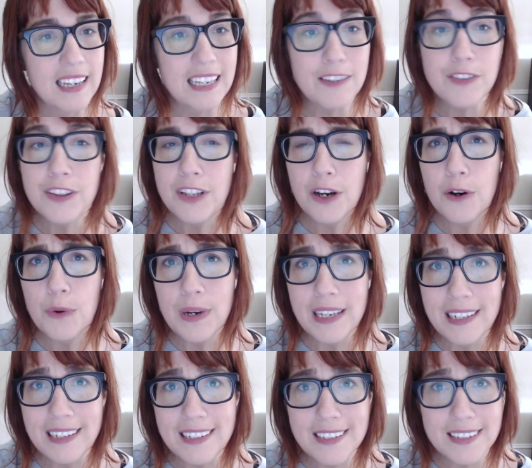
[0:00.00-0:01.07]
even though
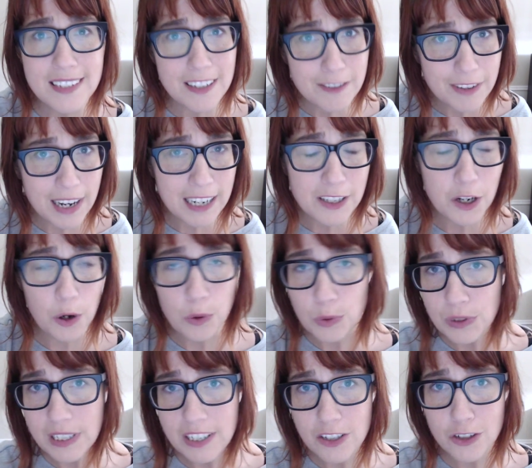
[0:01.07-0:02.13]
it is in fact
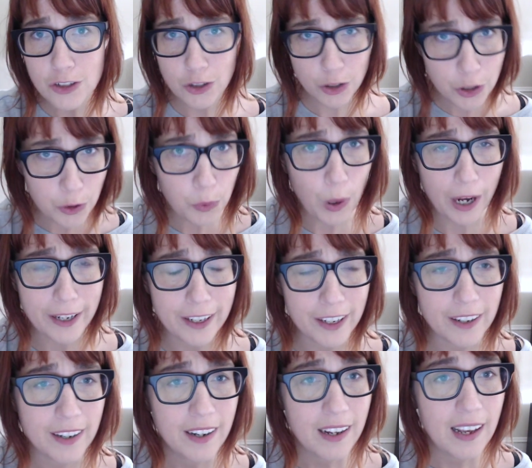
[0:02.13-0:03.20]
only sugar
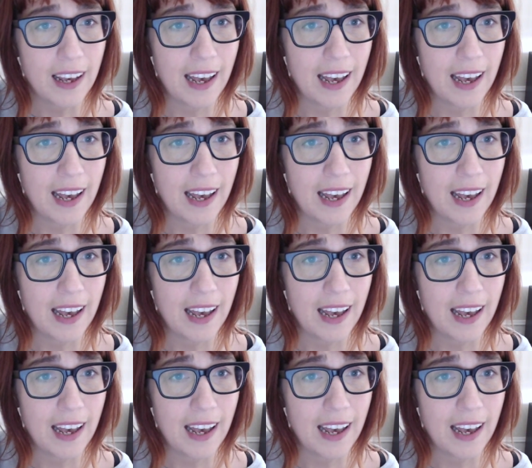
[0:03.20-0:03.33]
water,